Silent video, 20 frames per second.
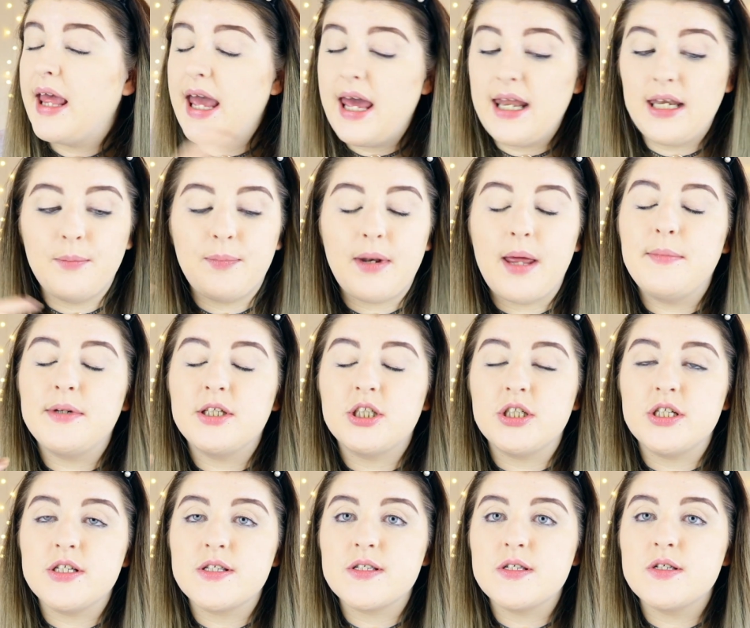any
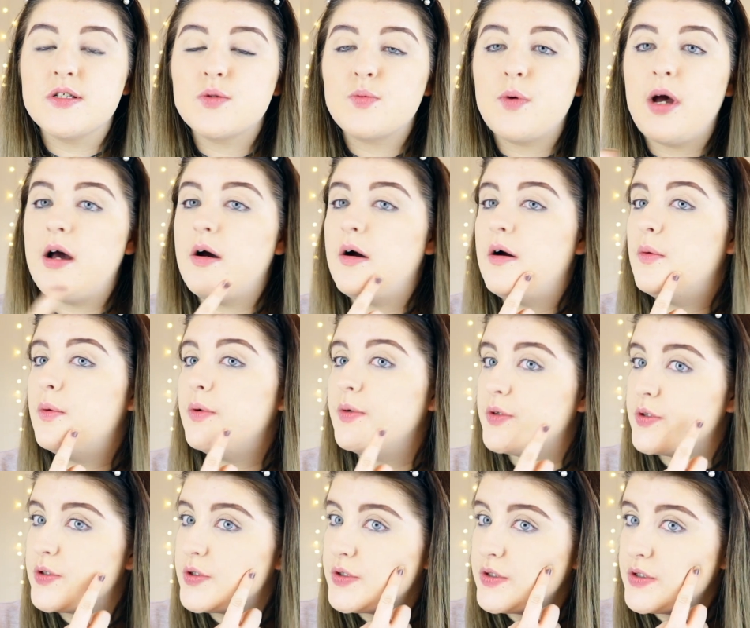blemishes as well. I
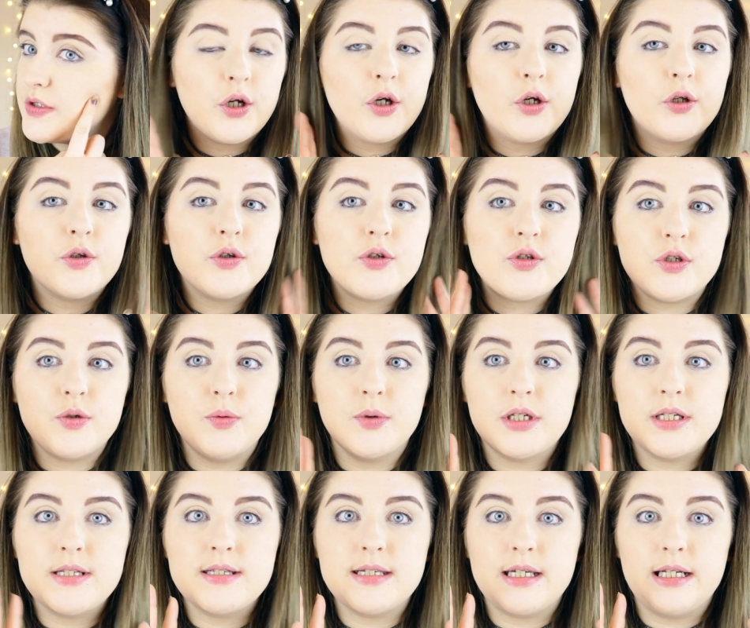will just do a
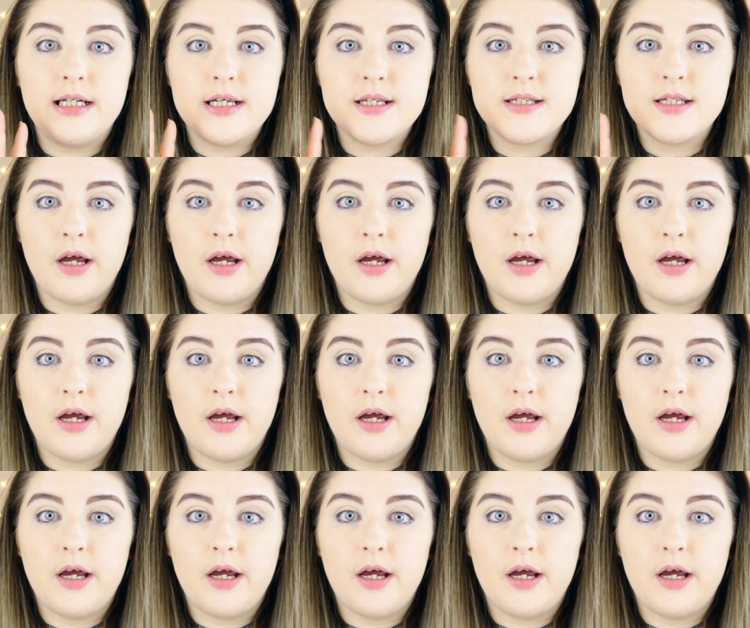concealer.